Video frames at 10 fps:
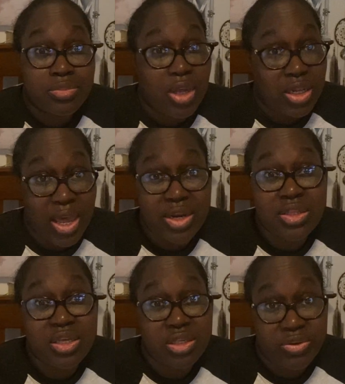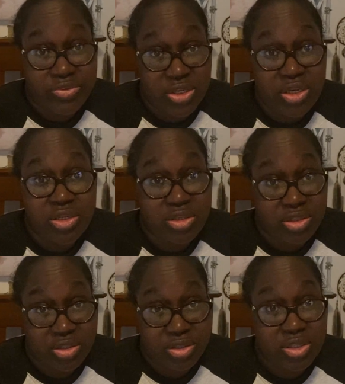a lot of things have
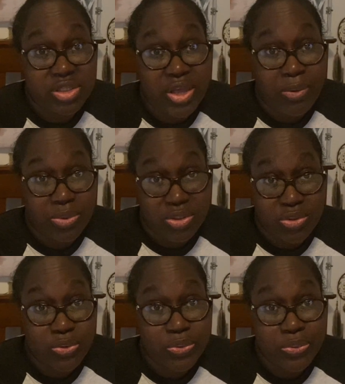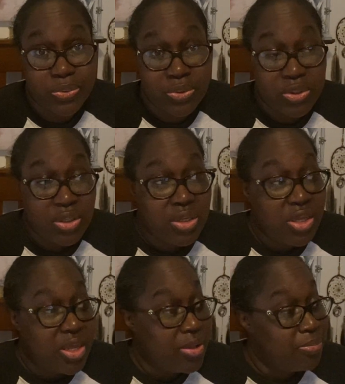changed since I went to school.
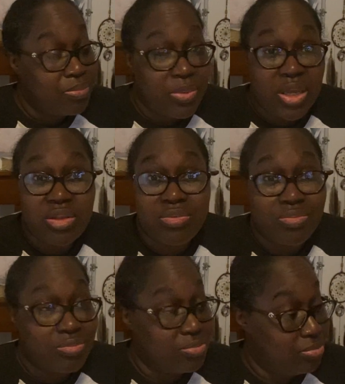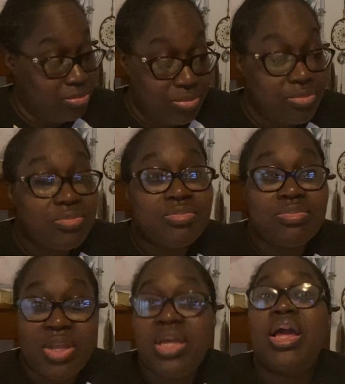And
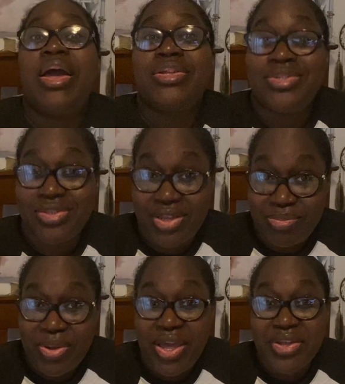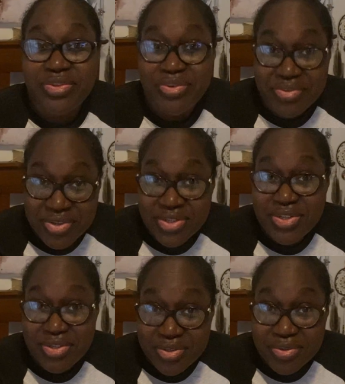I just take my hats off to the
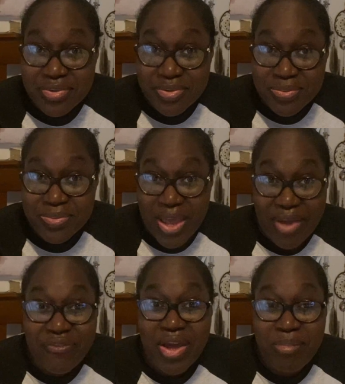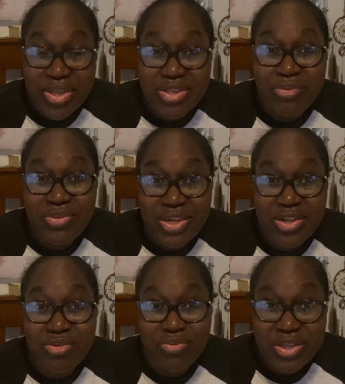teachers. I find myself
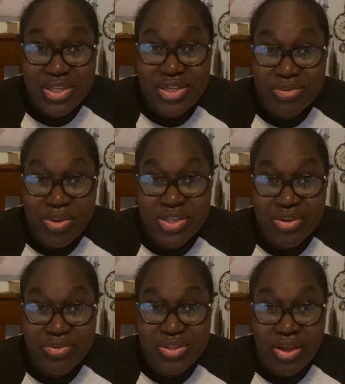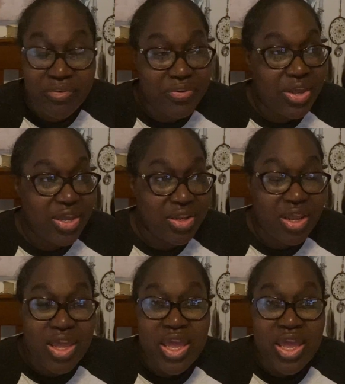needing to reteach myself stuff and